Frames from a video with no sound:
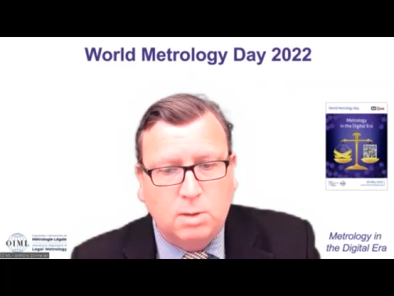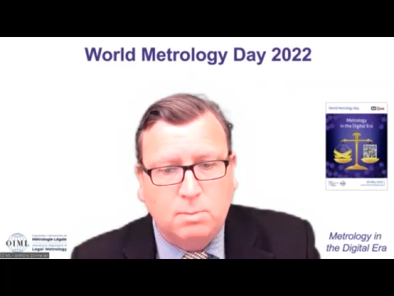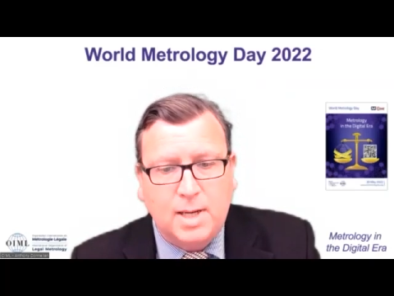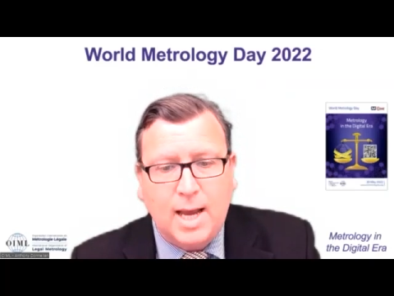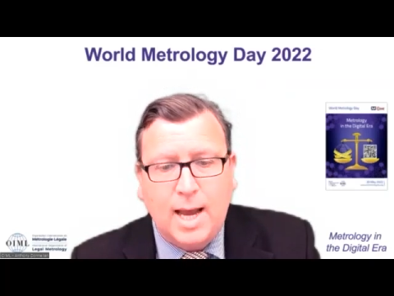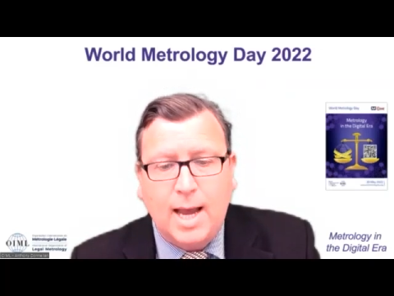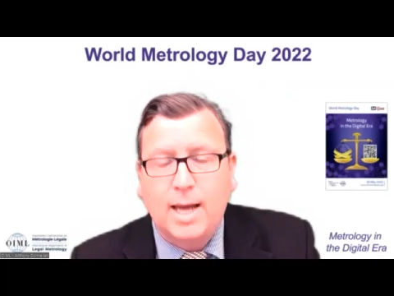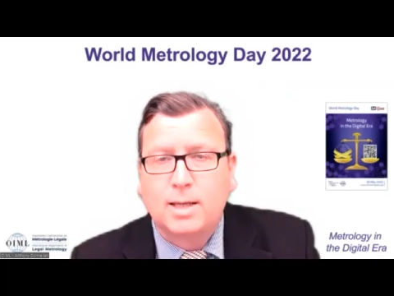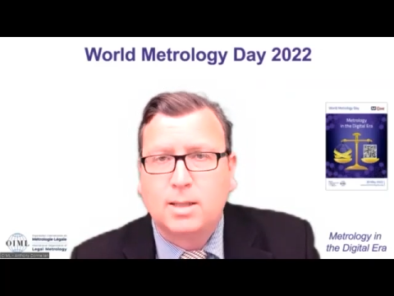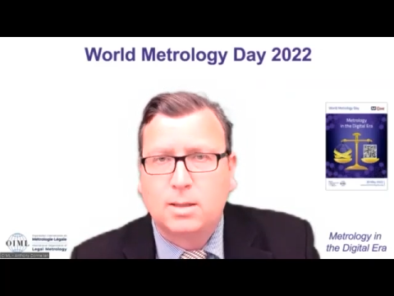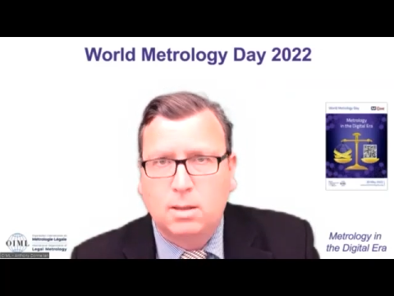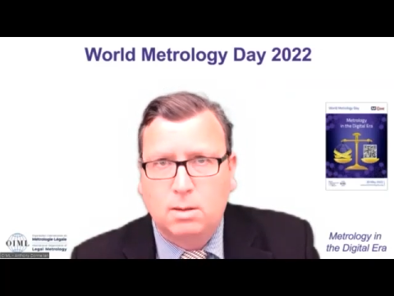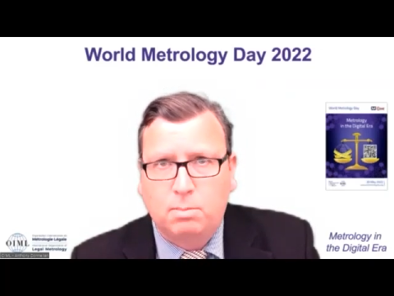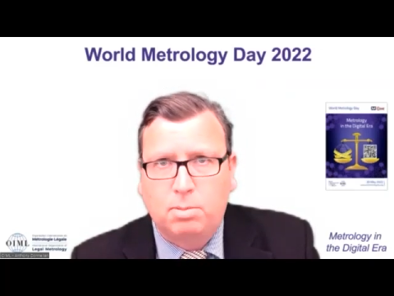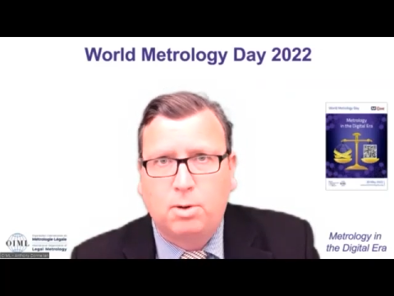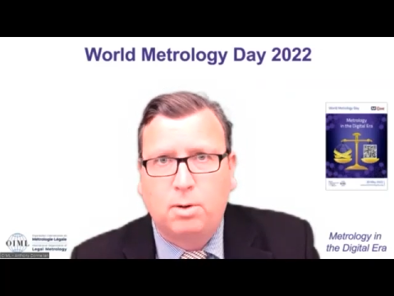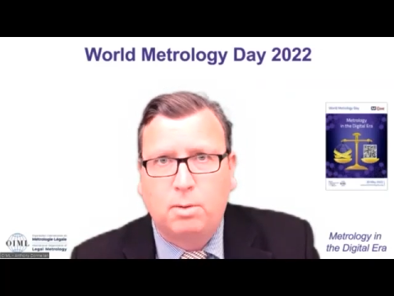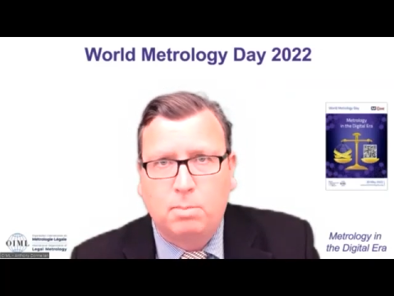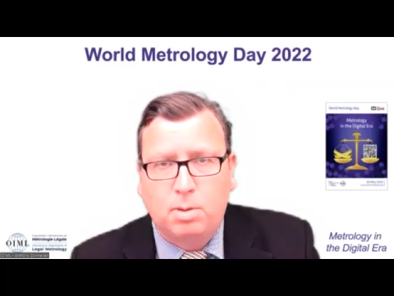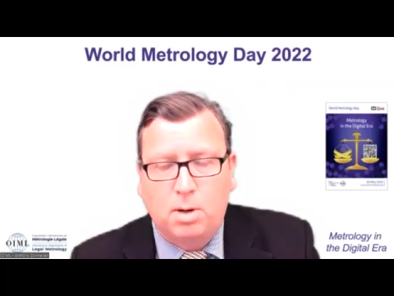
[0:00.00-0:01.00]
be acted
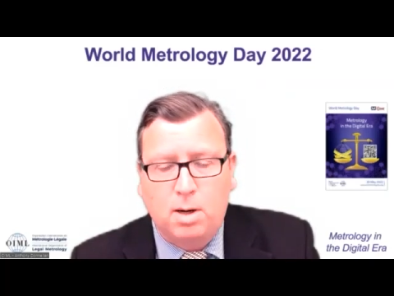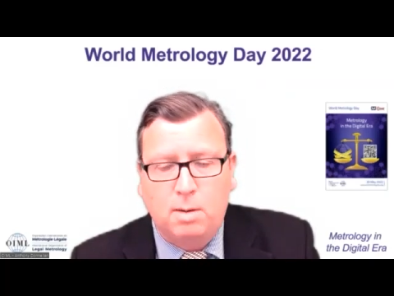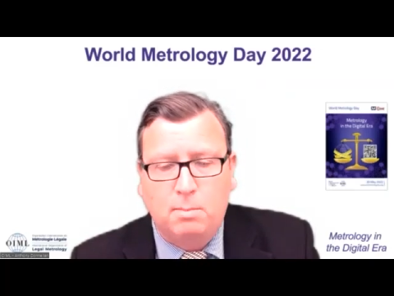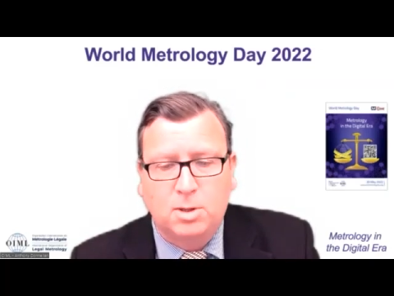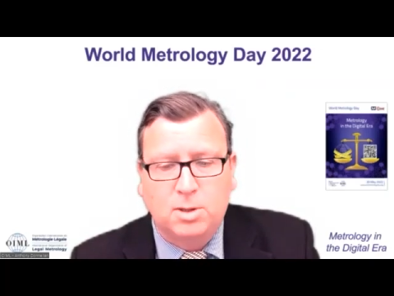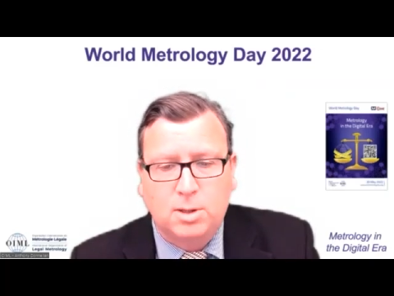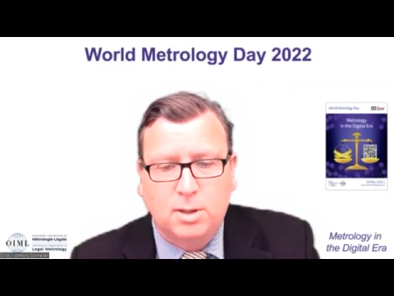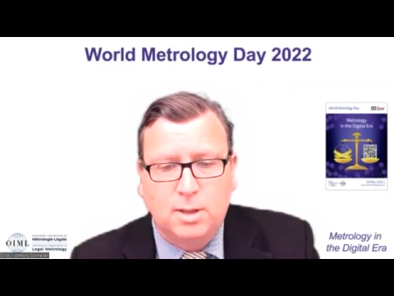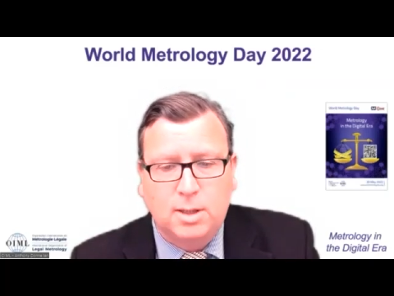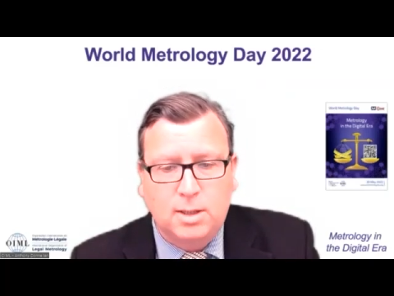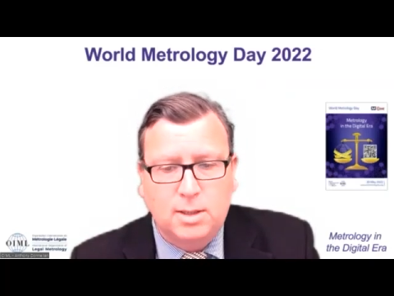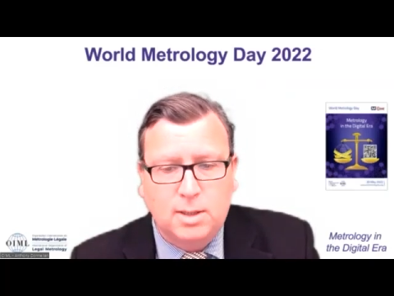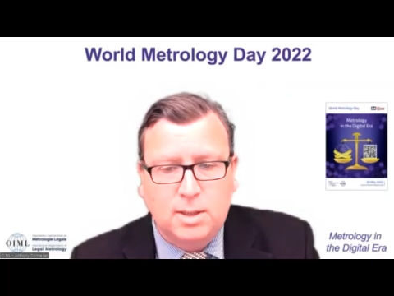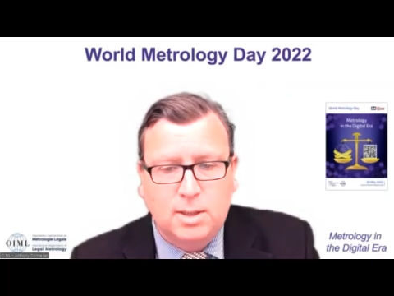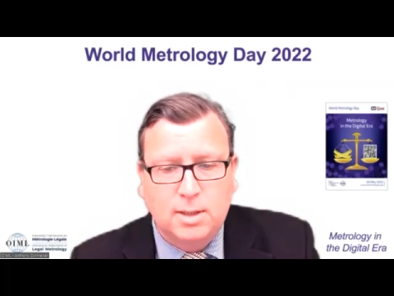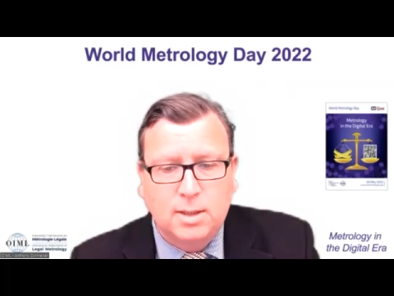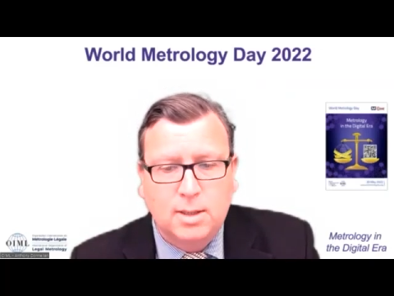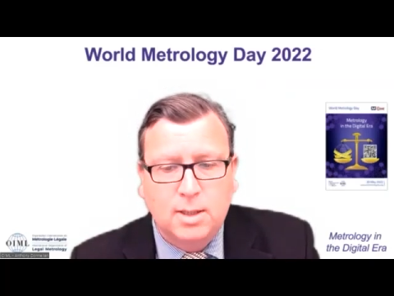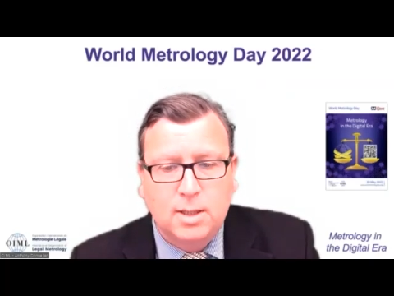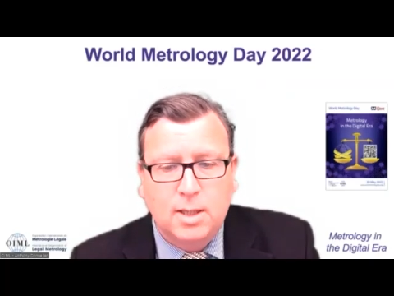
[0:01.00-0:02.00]
upon by
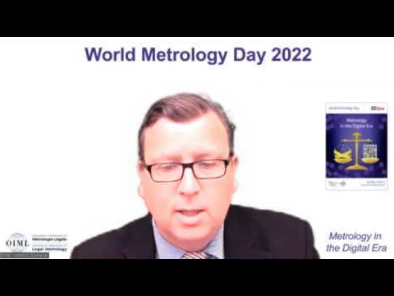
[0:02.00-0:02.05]
machines,